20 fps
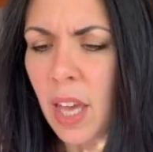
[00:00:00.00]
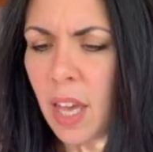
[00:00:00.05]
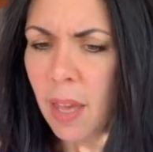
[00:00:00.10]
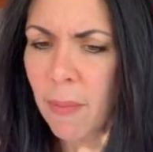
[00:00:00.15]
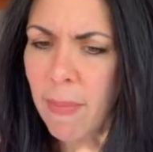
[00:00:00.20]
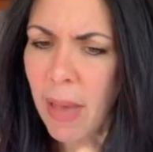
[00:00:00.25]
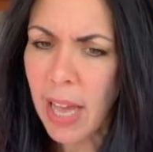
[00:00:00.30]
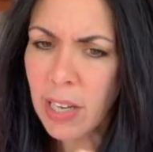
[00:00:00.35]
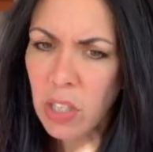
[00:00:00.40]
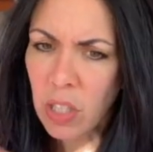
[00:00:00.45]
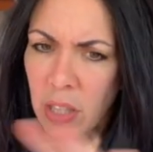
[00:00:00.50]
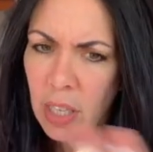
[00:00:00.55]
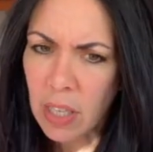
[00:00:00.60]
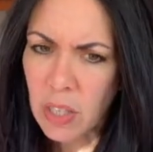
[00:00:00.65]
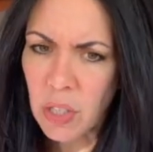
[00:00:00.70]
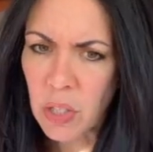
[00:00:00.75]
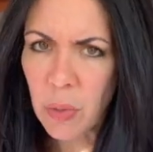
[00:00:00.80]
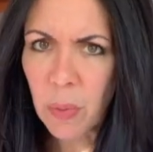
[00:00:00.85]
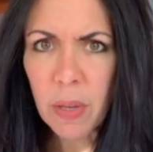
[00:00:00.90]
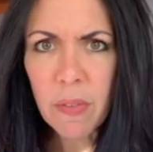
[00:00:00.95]
Imagine
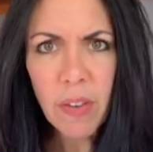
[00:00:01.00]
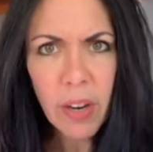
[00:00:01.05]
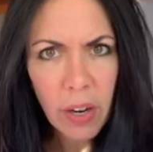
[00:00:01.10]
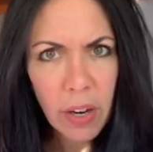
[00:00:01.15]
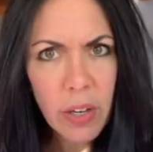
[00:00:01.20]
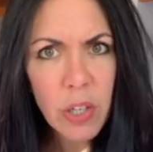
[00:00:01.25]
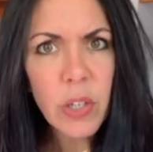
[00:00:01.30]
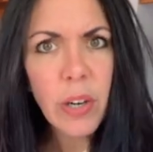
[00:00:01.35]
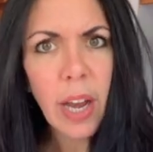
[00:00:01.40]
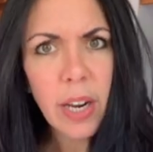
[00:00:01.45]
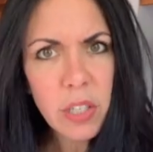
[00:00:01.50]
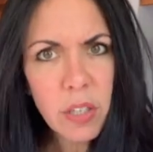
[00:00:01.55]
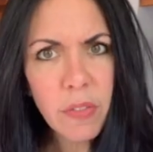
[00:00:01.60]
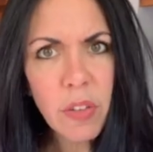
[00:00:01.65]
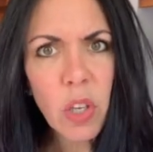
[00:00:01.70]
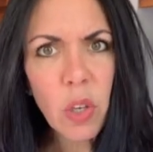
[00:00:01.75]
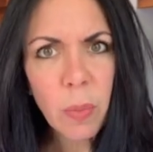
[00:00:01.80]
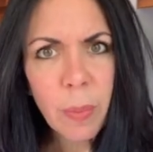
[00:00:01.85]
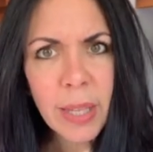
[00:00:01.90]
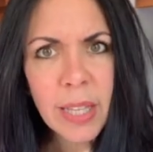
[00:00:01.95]
these three very attractive
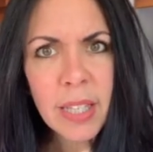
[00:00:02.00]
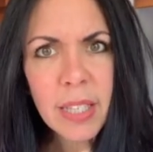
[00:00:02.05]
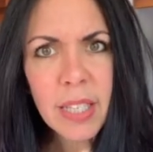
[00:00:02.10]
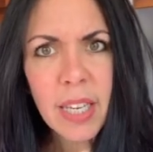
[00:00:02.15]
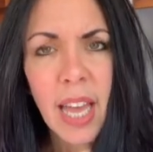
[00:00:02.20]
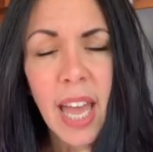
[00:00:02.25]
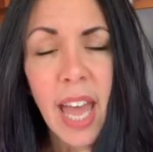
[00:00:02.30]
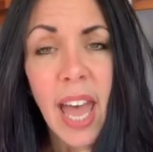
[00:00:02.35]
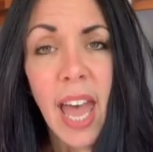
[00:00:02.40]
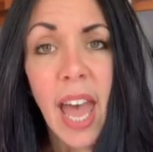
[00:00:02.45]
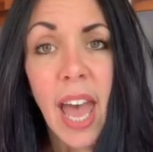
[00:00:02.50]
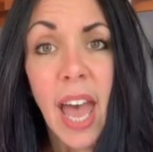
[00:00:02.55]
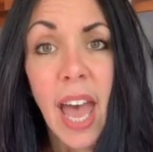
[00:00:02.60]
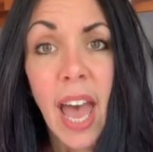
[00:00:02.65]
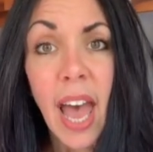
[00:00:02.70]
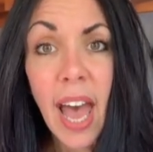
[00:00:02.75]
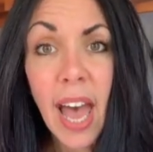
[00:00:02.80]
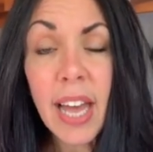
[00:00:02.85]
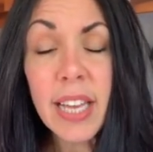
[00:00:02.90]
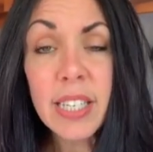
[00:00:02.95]
humans
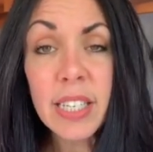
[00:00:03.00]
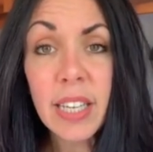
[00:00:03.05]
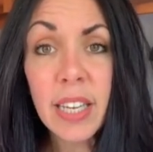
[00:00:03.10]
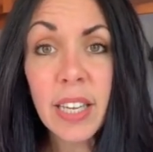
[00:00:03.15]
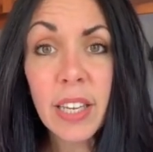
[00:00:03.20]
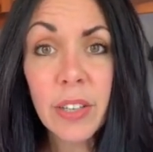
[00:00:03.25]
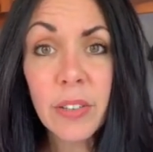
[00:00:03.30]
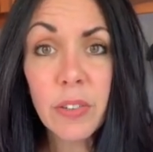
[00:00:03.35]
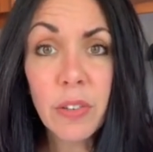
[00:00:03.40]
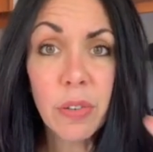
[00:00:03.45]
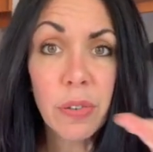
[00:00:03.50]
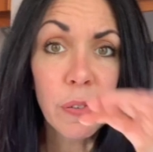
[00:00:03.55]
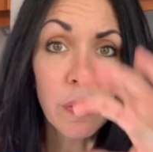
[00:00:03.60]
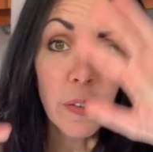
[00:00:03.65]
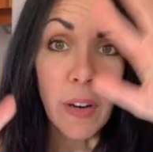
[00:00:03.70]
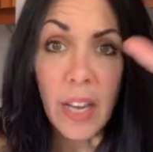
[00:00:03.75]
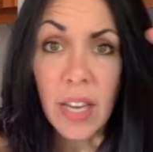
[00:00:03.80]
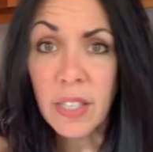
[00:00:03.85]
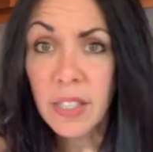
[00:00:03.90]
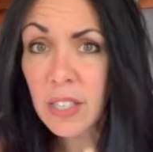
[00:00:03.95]
had a
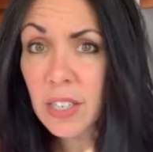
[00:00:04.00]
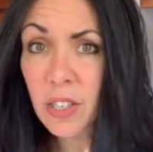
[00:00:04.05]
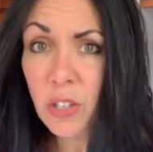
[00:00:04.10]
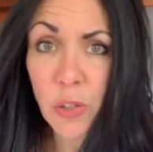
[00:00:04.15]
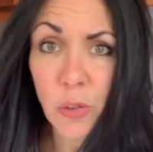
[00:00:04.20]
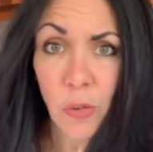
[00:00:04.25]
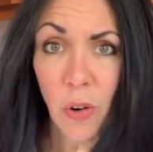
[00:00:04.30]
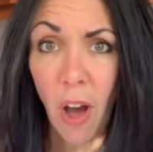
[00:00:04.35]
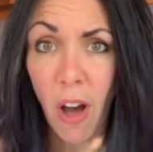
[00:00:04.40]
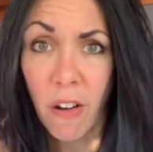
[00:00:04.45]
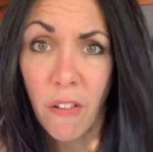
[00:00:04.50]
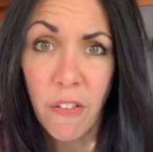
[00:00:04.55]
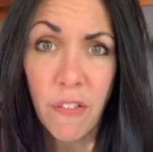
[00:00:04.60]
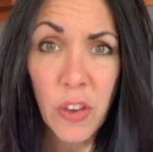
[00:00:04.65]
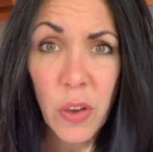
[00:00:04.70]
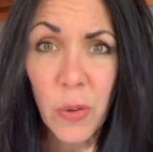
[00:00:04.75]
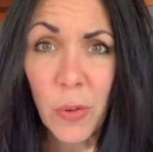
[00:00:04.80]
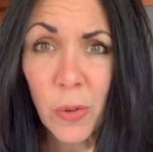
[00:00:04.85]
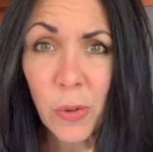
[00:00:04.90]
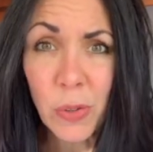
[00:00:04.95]
crazy
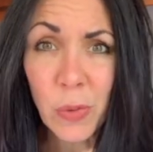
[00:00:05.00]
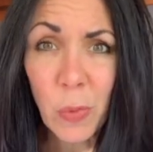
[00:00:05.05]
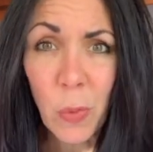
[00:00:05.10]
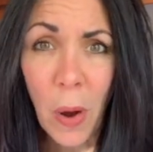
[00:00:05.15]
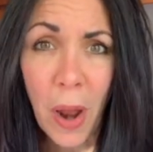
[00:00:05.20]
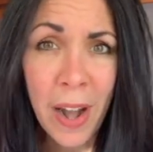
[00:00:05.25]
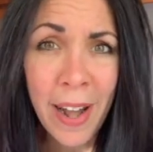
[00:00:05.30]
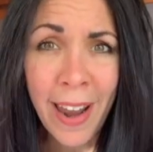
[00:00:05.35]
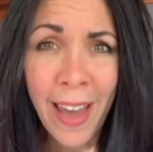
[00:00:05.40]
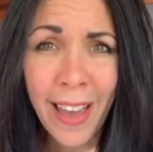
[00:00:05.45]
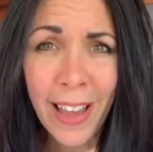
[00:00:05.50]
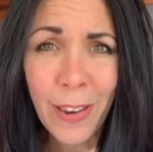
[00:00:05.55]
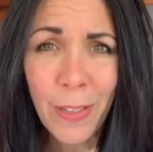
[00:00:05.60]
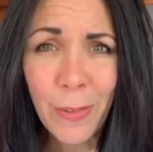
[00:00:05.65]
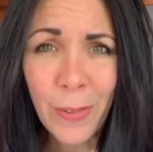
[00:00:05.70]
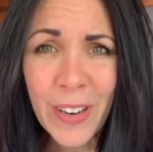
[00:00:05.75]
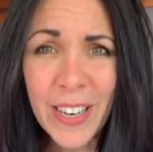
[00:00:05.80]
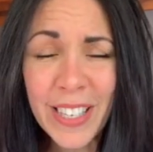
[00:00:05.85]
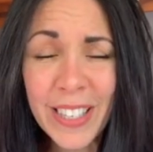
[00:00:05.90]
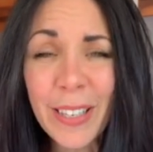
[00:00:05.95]
drug-fueled one-night
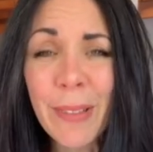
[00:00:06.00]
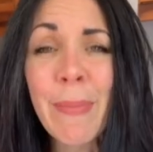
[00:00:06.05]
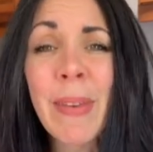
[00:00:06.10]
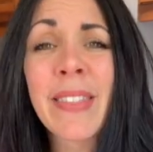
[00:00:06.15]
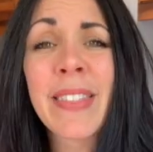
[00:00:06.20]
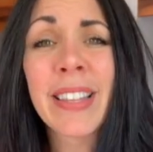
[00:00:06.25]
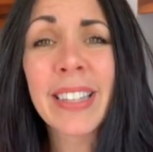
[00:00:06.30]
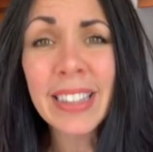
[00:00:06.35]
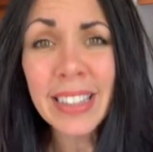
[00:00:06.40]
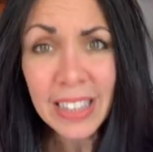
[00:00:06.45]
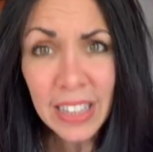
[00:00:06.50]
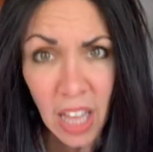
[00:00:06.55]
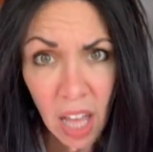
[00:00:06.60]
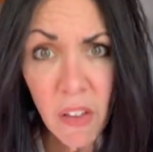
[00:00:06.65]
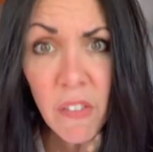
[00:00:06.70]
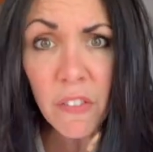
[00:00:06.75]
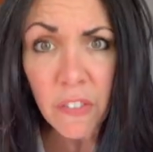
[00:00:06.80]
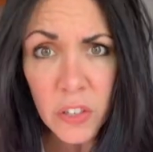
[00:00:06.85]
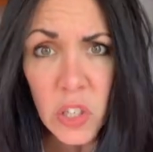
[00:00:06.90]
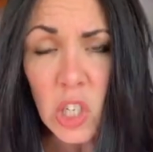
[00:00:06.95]
threesome and the
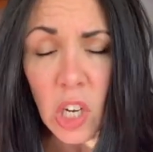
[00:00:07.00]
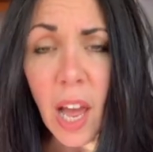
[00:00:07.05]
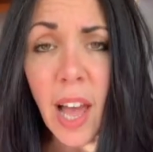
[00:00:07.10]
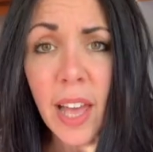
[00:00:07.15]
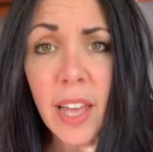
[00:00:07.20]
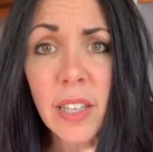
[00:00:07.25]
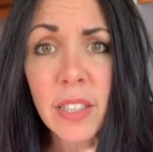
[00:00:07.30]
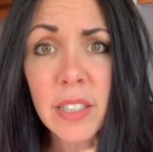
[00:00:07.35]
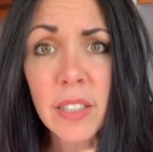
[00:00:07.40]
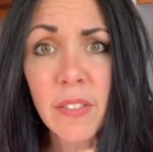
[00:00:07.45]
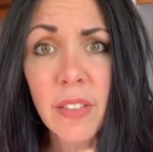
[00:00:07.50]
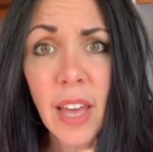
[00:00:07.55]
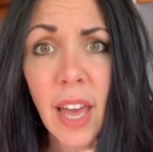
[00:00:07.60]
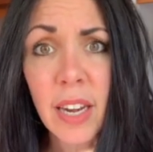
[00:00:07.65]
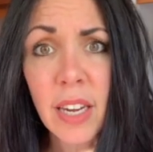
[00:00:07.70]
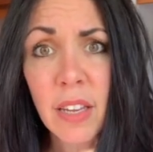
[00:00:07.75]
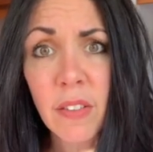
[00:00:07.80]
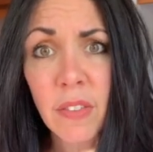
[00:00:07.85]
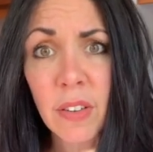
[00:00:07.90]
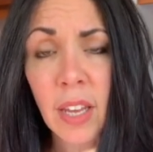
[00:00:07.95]
love child of that
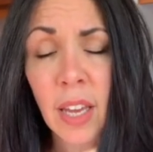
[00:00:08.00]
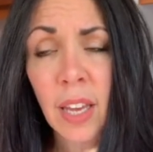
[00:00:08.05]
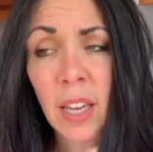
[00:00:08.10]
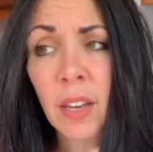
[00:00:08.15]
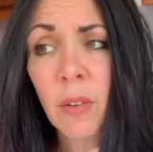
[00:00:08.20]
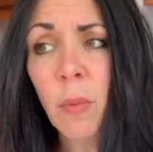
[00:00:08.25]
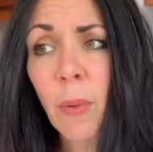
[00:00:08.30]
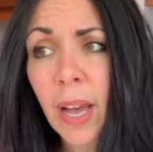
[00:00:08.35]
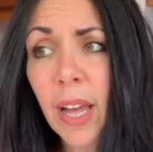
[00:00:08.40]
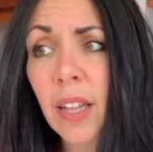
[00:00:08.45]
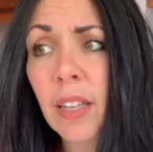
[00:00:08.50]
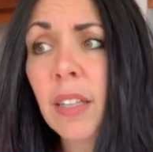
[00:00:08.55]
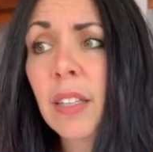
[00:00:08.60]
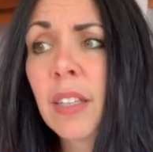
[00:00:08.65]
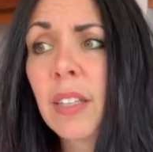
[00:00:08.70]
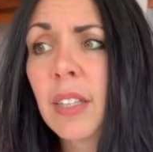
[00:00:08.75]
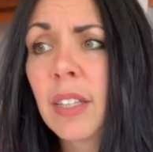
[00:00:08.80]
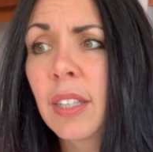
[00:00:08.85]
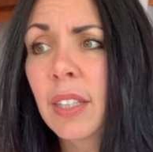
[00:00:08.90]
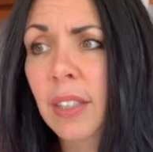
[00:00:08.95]
evening. Well,
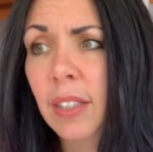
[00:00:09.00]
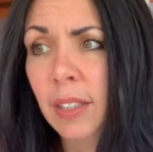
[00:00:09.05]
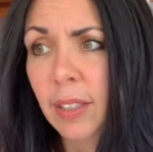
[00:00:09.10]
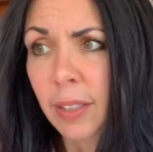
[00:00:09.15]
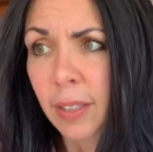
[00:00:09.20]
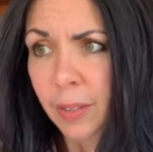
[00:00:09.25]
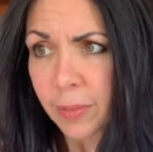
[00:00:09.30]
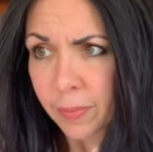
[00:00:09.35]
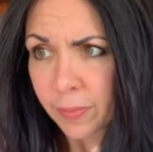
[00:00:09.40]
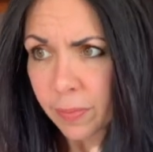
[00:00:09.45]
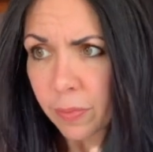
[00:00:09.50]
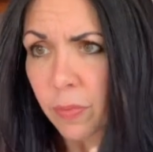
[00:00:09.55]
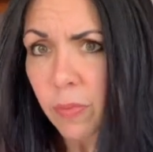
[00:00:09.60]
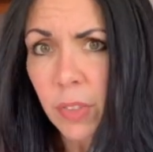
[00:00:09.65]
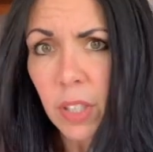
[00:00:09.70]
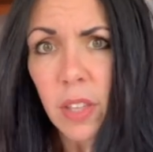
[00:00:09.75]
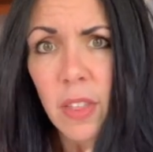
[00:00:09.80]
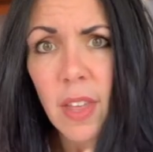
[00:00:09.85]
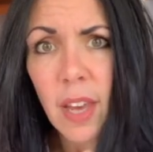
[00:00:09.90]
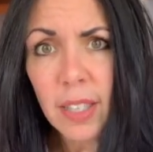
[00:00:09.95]

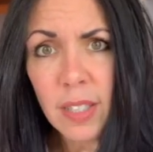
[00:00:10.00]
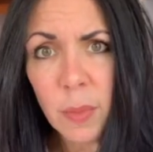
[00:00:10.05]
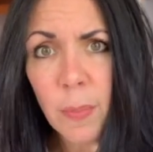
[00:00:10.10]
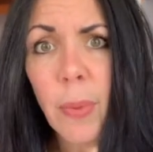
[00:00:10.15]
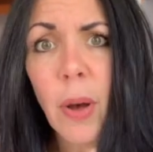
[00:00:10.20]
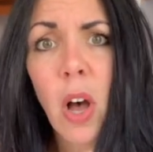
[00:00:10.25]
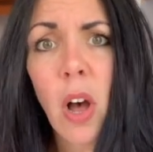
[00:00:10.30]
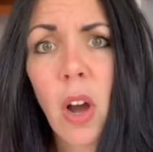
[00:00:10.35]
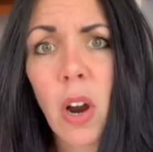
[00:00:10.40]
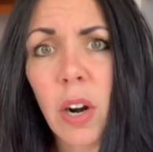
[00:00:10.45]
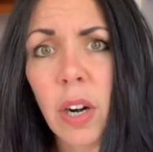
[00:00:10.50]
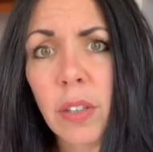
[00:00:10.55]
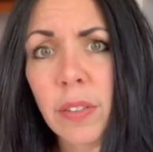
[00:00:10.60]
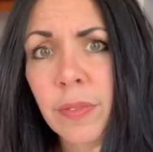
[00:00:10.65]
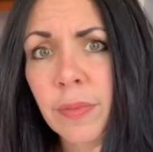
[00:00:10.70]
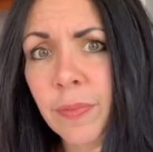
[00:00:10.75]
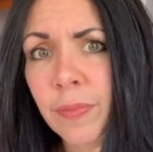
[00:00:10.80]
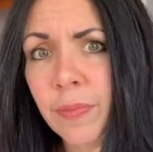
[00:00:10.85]
that's Barre.